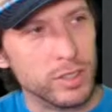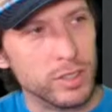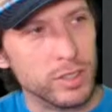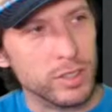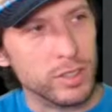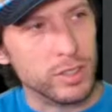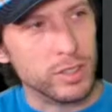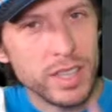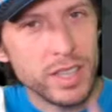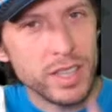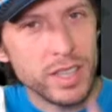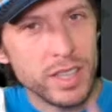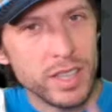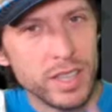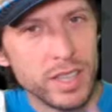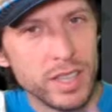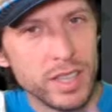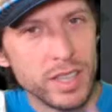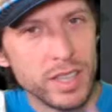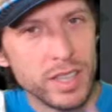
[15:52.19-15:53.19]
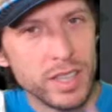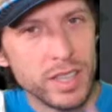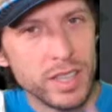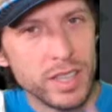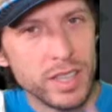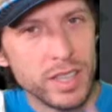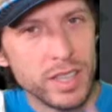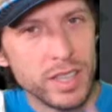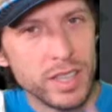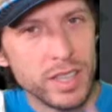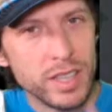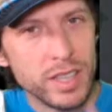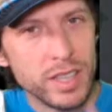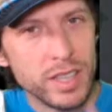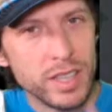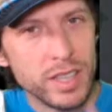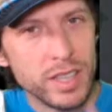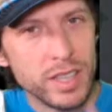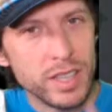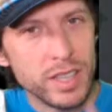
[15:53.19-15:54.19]
You got to stay in the same weight category
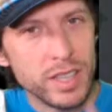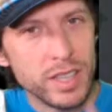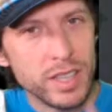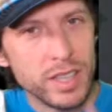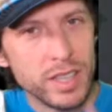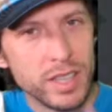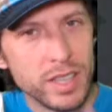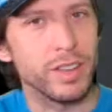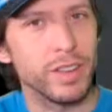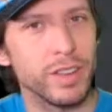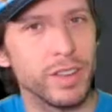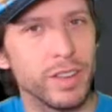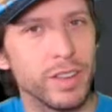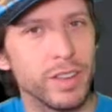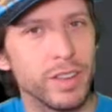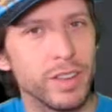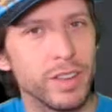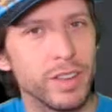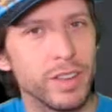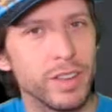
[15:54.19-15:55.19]
so your seat still fits.